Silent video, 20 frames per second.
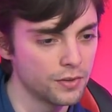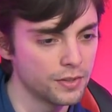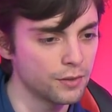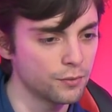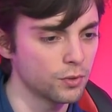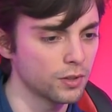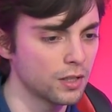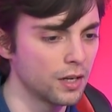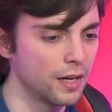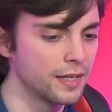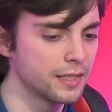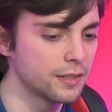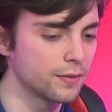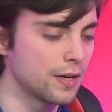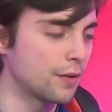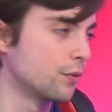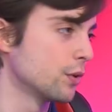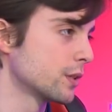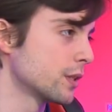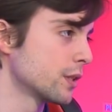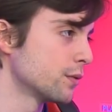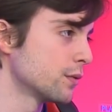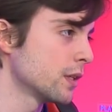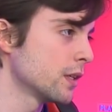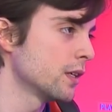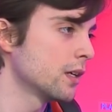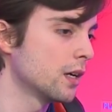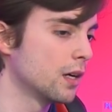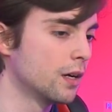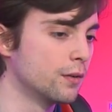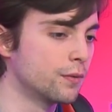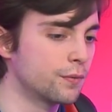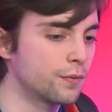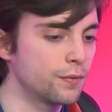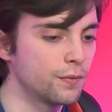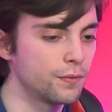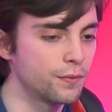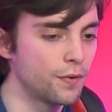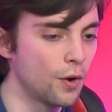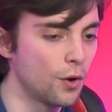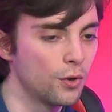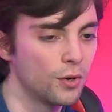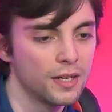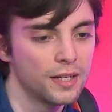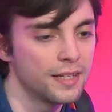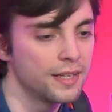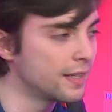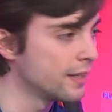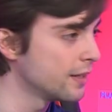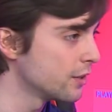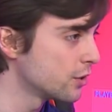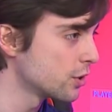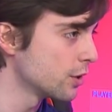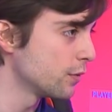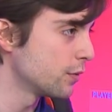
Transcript: different kinds of levels of foliage,